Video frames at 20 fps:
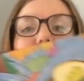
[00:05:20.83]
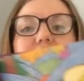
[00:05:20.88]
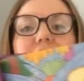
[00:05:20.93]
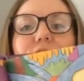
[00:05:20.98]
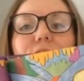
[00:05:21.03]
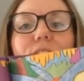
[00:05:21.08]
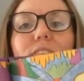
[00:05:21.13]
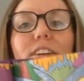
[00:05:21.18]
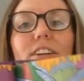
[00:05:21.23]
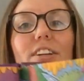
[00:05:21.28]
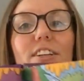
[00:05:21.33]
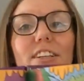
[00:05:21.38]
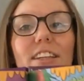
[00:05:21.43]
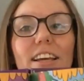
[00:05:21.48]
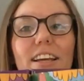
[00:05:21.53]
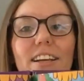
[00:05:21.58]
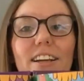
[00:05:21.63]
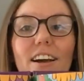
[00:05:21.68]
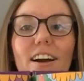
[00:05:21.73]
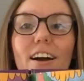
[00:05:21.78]
So here
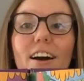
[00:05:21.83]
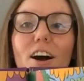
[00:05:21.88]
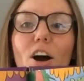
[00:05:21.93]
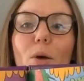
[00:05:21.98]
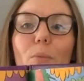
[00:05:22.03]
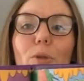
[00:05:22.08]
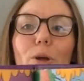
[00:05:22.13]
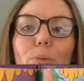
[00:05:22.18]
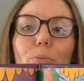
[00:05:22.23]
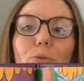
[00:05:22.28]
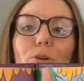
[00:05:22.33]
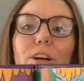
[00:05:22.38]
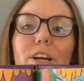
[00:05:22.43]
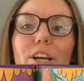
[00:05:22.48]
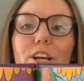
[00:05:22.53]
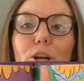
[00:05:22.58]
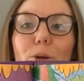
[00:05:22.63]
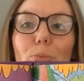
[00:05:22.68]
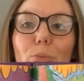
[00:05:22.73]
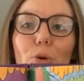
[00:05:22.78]
they come. They're
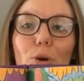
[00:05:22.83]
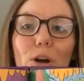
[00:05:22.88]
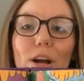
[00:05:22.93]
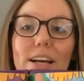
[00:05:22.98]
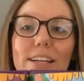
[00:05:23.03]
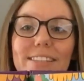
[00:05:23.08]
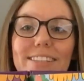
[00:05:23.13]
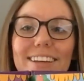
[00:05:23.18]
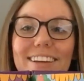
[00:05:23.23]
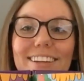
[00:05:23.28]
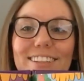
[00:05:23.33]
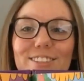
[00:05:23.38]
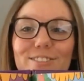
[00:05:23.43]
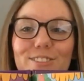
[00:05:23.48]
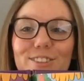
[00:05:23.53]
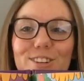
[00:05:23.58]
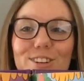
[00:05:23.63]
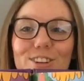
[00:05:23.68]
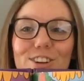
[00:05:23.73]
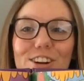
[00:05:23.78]
bringing a present
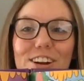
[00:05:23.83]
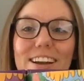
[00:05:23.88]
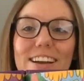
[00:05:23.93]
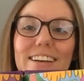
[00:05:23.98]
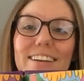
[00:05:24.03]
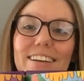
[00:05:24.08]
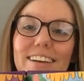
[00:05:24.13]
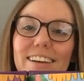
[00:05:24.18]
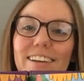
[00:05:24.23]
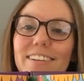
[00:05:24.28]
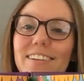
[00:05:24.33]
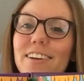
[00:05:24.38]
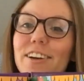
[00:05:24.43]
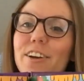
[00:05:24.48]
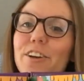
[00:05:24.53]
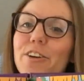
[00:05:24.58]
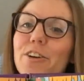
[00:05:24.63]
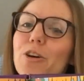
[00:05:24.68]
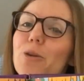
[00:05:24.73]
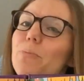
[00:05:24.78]
for Granny,
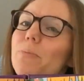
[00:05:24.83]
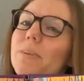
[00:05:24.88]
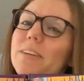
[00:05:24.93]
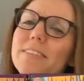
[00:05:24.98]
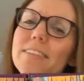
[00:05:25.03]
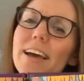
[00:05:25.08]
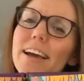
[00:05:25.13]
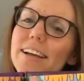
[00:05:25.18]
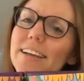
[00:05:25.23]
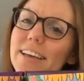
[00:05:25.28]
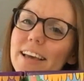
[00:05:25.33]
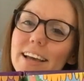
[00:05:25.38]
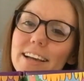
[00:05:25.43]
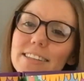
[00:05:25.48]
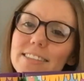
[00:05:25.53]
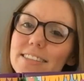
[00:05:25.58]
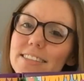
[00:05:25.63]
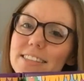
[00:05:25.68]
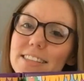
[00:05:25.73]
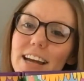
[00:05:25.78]
but they
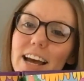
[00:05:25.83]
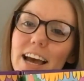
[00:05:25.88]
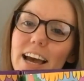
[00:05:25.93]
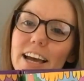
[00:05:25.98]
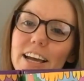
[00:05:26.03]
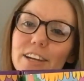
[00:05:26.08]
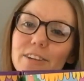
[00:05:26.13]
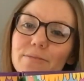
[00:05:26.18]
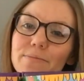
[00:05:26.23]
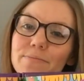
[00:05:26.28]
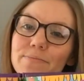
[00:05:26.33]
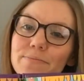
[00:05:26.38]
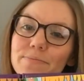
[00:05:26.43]
can't stay.